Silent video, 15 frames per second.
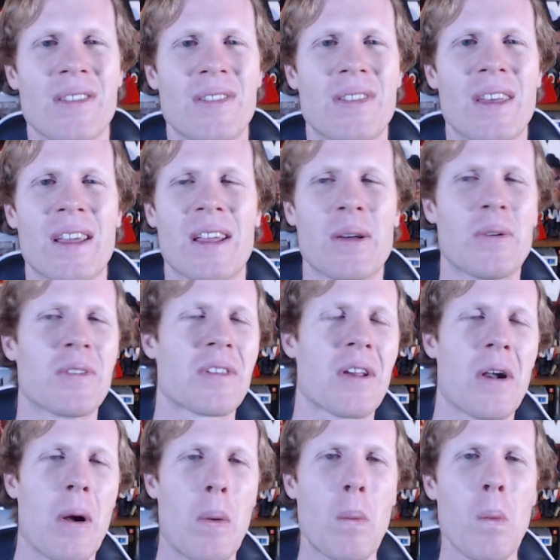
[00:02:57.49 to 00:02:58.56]
think it was
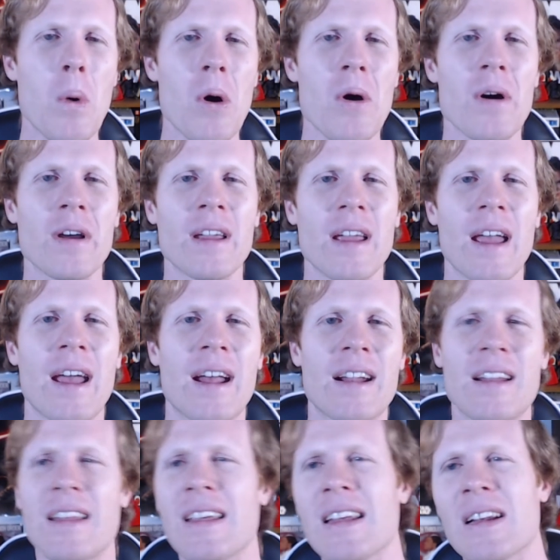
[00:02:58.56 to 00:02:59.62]
gonna work,
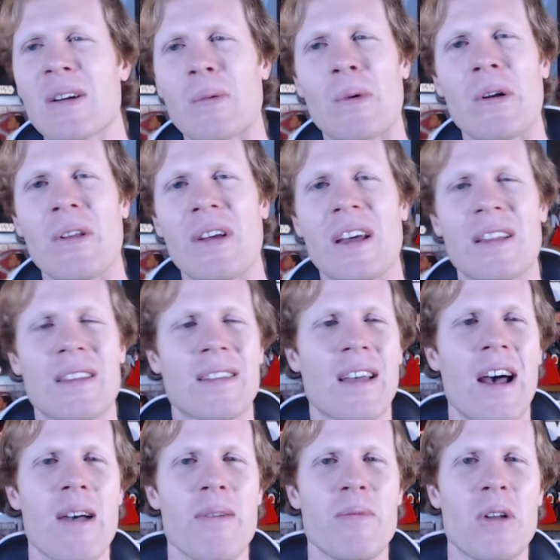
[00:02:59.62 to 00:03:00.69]
and he didn't really at the
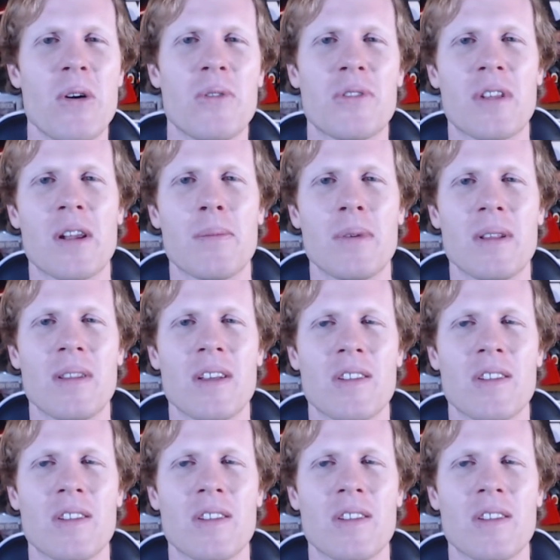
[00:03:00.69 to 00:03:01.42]
time know it was gonna be this